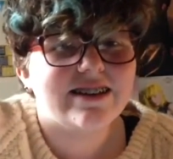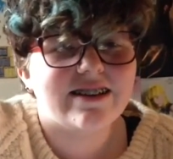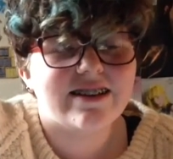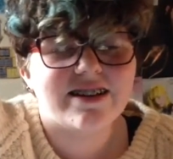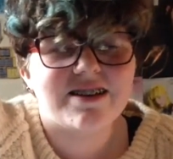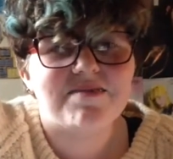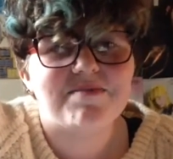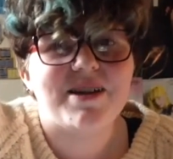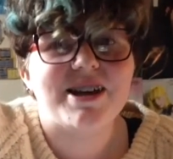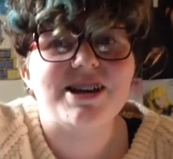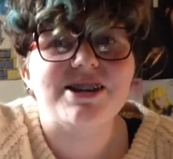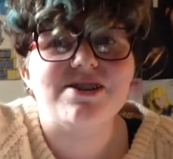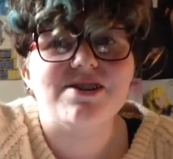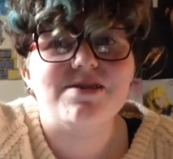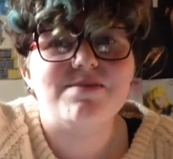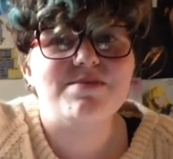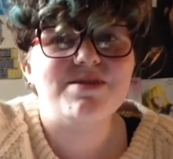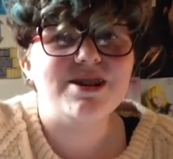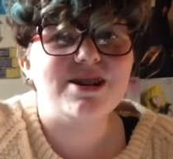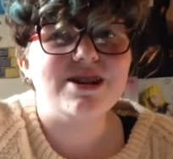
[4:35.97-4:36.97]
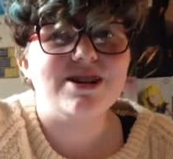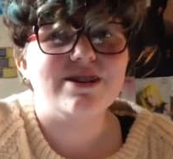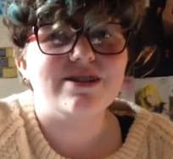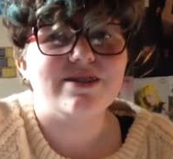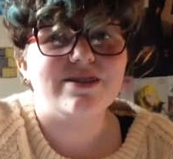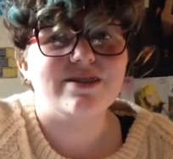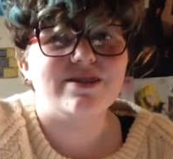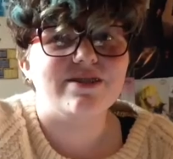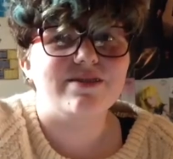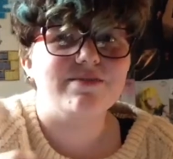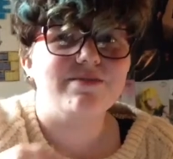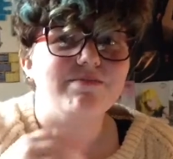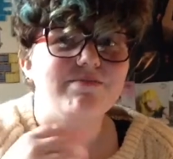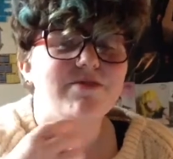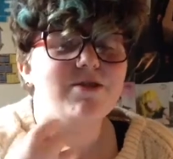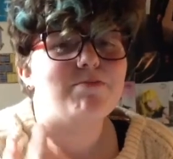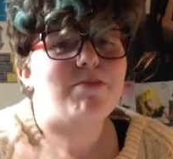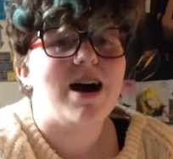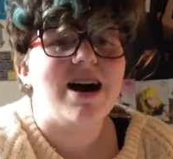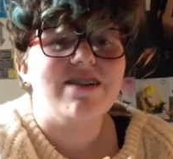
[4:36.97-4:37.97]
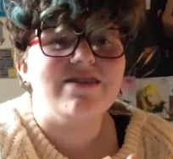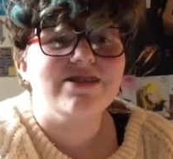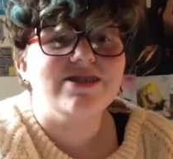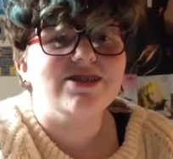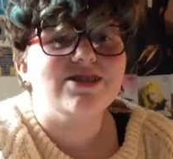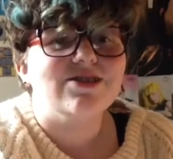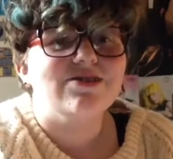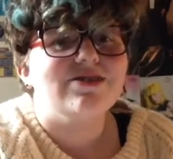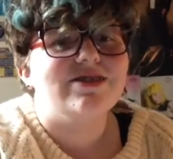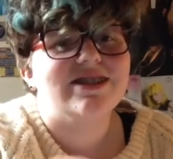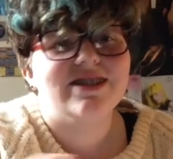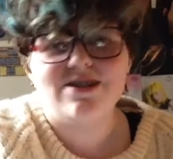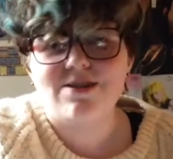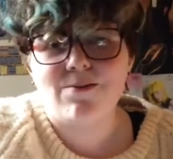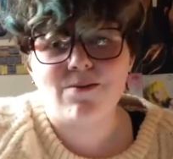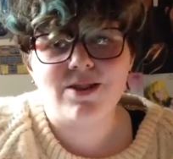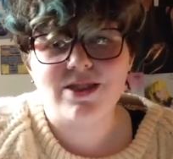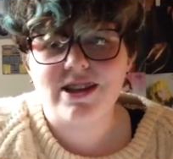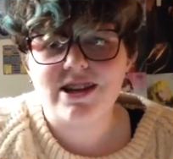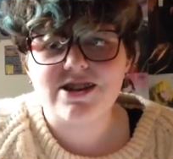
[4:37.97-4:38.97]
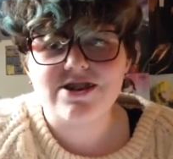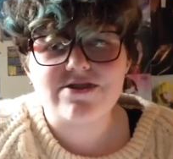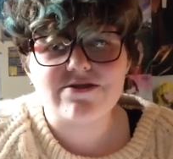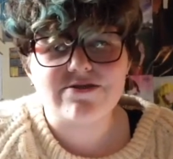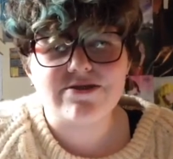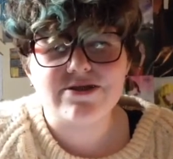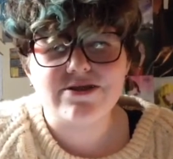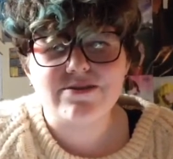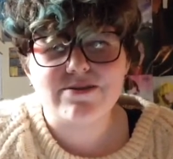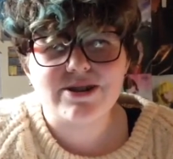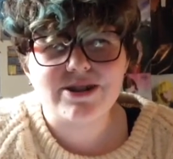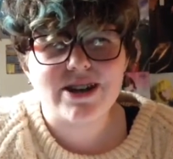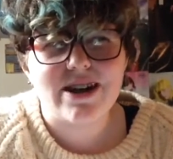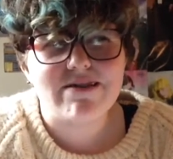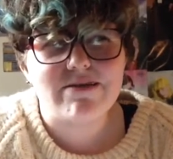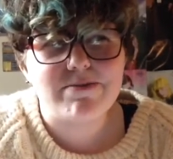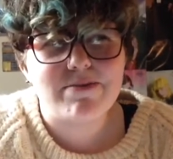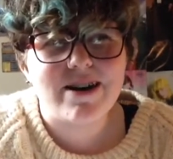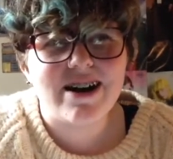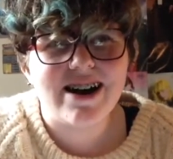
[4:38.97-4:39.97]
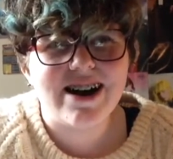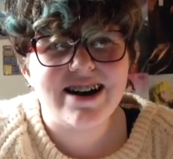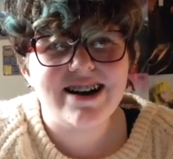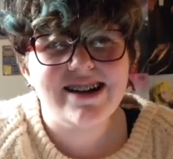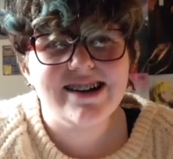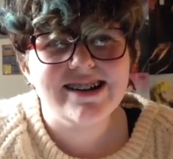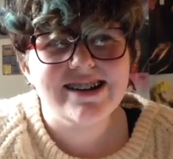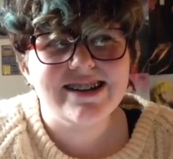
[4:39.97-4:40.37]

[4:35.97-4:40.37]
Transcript: like made up for parents who didn't want their children to watch Harry Potter?